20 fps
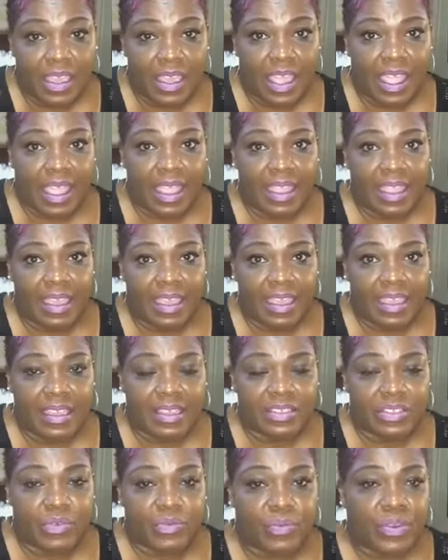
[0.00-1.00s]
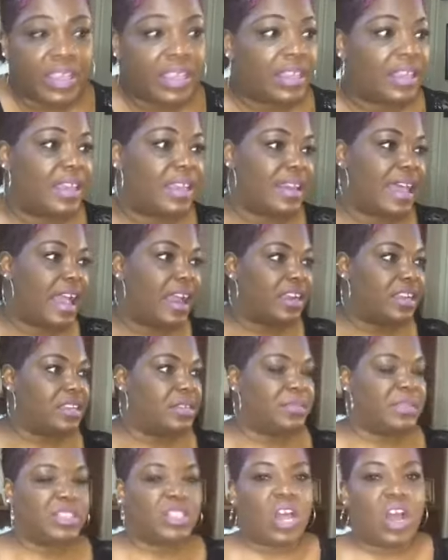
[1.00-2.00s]
And Rika and I are going to
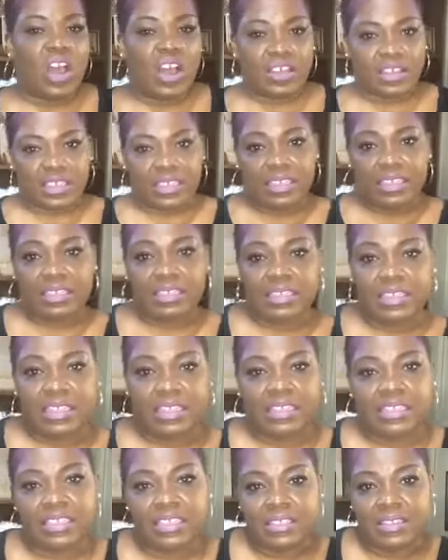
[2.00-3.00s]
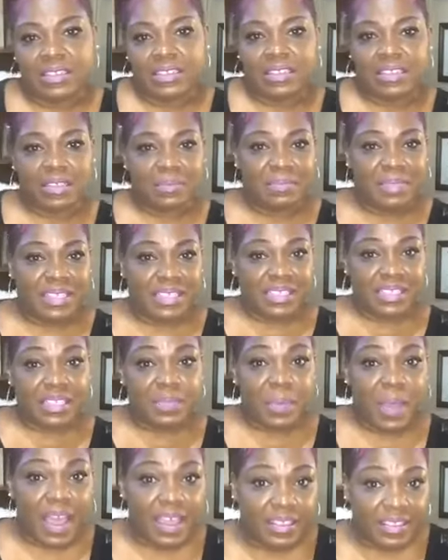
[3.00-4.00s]
be talking. This is a business
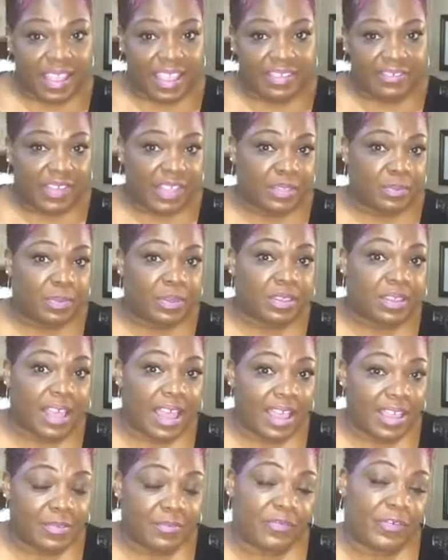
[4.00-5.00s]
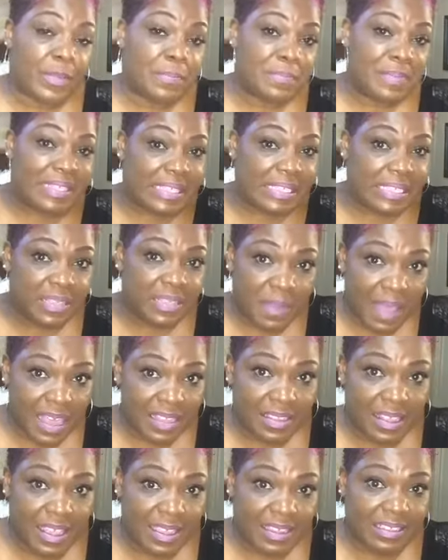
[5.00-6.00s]
spotlight, Facebook Live business
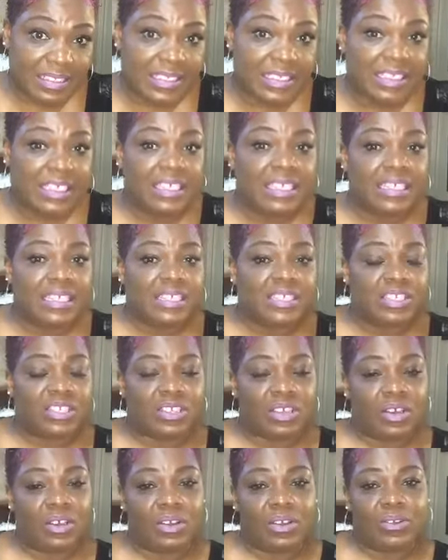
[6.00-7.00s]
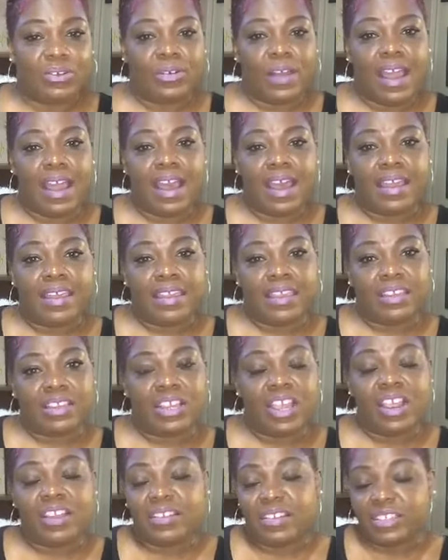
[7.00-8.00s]
spotlight. So I
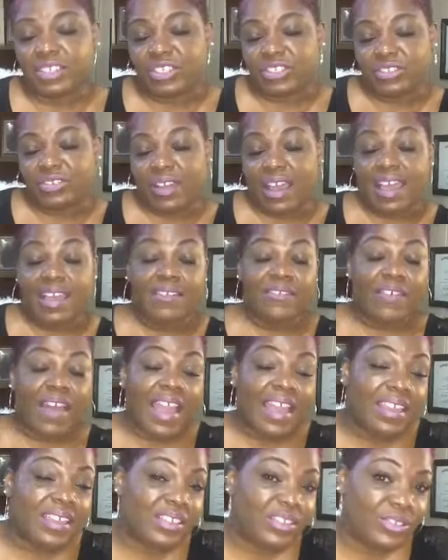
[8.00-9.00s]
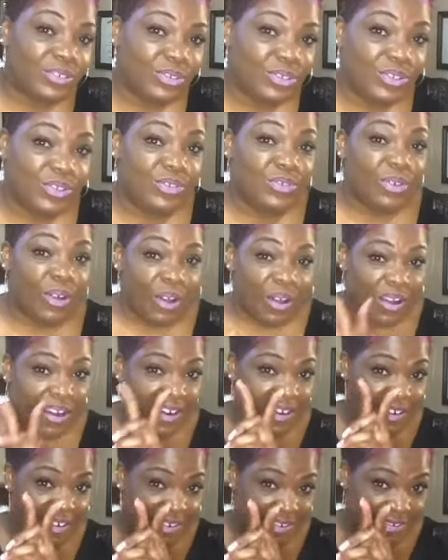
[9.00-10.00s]
encourage you, I invite you, you
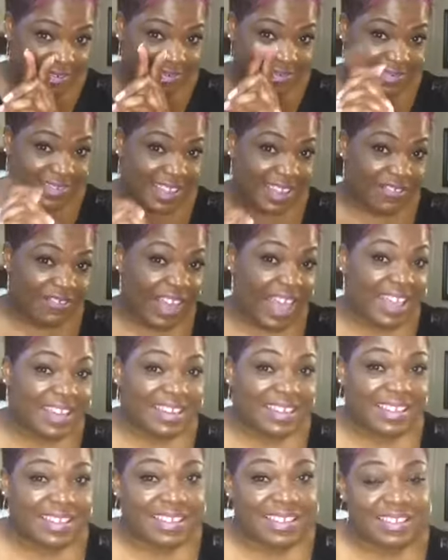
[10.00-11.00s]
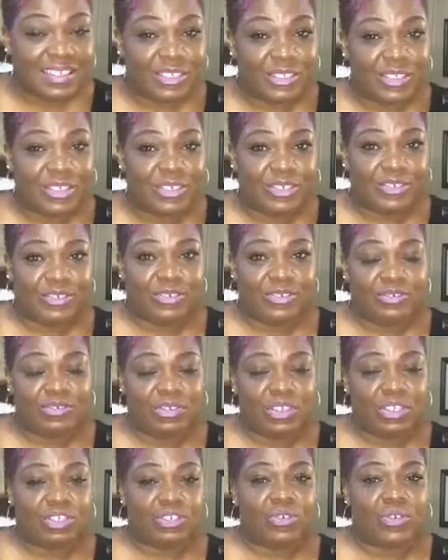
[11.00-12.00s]
are invited to
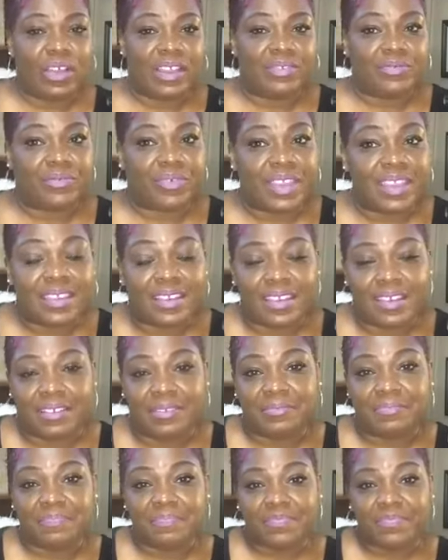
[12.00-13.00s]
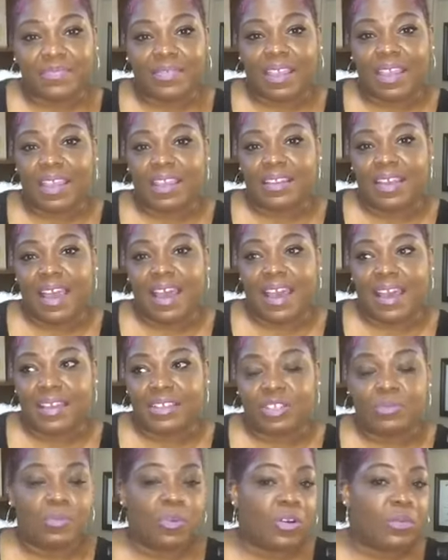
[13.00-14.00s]
join Rika and I
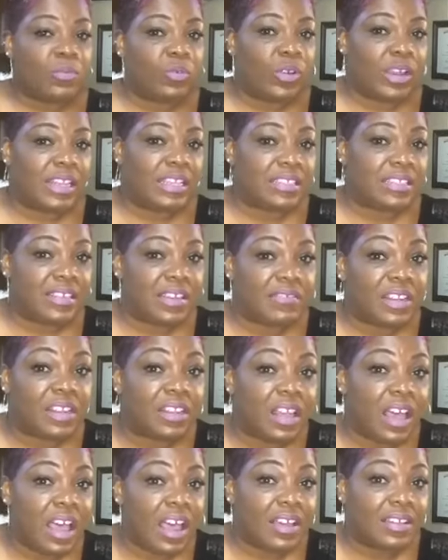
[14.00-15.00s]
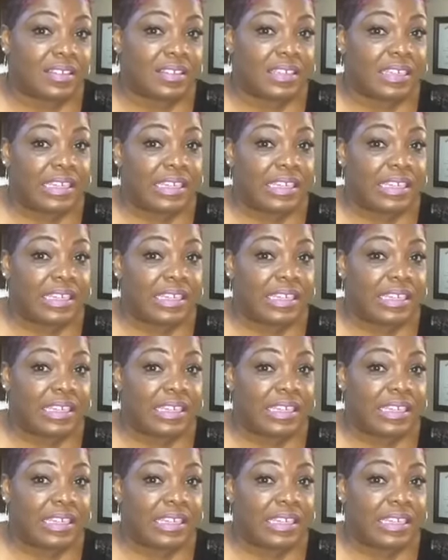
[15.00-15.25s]
tomorrow morning, 7 o'clock